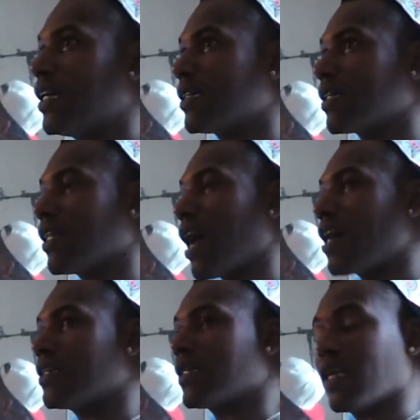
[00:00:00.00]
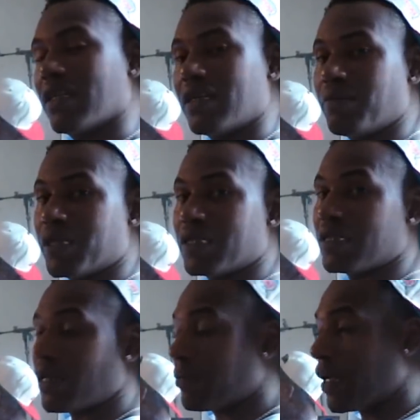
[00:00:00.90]
It's a lot of talent in
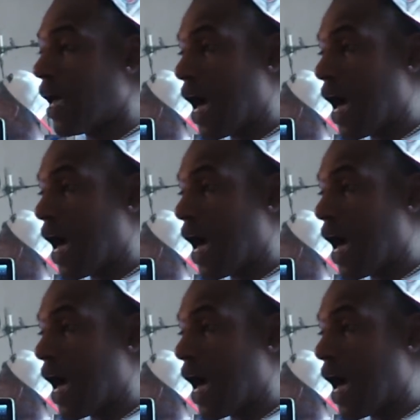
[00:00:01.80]
Mississippi.